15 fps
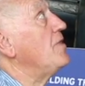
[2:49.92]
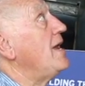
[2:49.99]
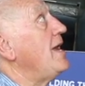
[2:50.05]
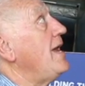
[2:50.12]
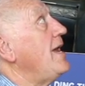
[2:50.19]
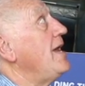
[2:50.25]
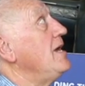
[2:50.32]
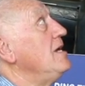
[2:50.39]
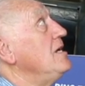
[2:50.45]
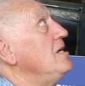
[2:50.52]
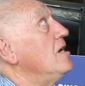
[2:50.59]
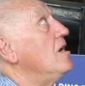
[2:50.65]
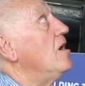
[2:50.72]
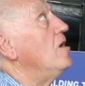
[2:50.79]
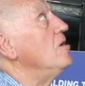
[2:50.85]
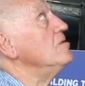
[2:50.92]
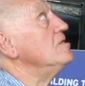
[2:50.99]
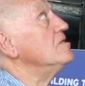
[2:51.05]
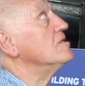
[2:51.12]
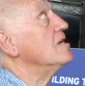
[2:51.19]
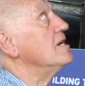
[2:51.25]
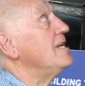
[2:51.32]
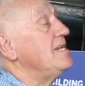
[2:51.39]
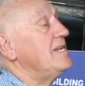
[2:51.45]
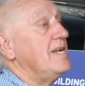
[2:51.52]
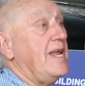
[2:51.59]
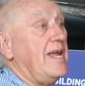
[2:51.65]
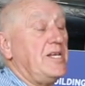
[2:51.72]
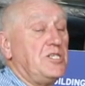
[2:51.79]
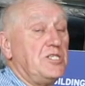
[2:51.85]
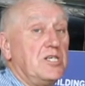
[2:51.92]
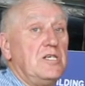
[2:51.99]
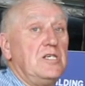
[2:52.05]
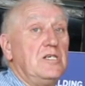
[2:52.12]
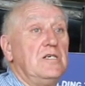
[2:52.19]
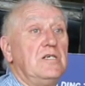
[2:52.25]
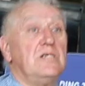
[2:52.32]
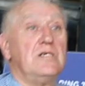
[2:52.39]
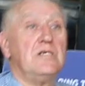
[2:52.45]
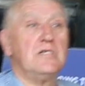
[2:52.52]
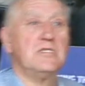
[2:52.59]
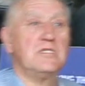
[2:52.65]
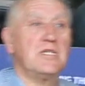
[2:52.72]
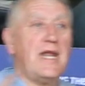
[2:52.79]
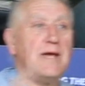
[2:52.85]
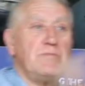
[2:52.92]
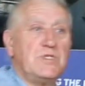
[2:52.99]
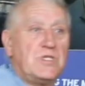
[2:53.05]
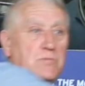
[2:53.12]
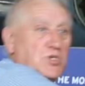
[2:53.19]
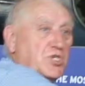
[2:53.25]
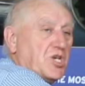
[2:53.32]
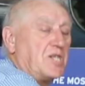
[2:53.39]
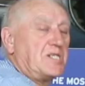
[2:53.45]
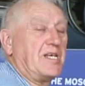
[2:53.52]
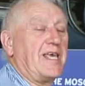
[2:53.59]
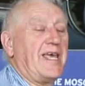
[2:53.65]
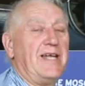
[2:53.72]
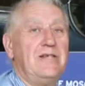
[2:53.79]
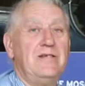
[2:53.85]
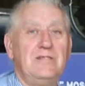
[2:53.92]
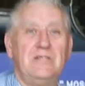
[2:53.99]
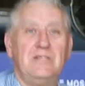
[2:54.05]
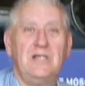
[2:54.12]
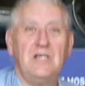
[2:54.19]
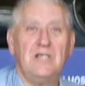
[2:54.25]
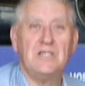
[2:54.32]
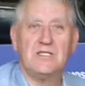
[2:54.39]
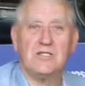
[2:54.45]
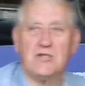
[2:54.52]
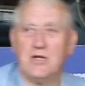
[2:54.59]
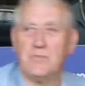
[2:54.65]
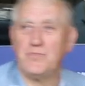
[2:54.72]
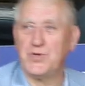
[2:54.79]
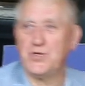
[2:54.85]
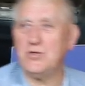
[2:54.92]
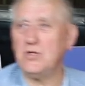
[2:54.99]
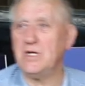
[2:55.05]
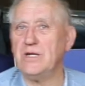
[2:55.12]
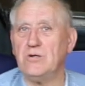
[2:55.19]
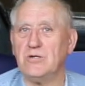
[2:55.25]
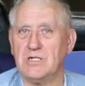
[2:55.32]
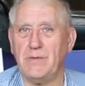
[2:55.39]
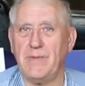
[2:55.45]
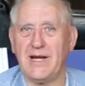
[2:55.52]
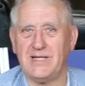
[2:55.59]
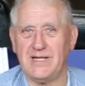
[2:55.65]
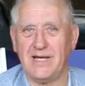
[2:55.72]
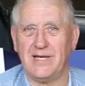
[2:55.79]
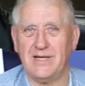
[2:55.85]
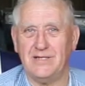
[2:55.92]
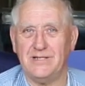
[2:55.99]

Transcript: there onto the leading edge and slams them shut again. So they're purely automatic.